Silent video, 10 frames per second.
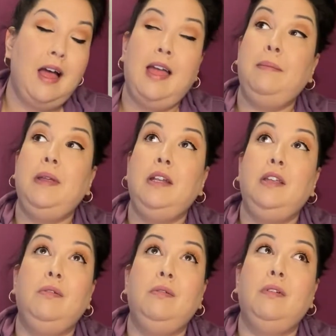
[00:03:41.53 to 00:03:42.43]
I mean,
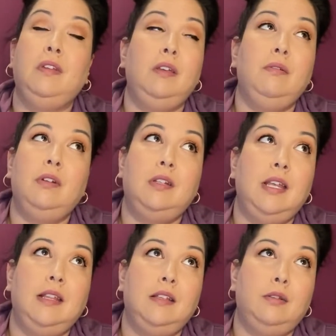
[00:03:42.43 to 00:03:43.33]
you could
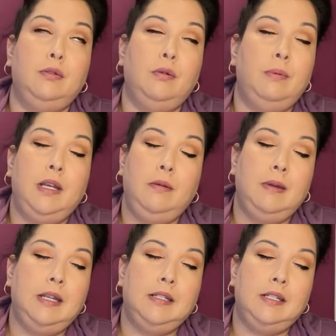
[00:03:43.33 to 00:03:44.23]
take this so many ways.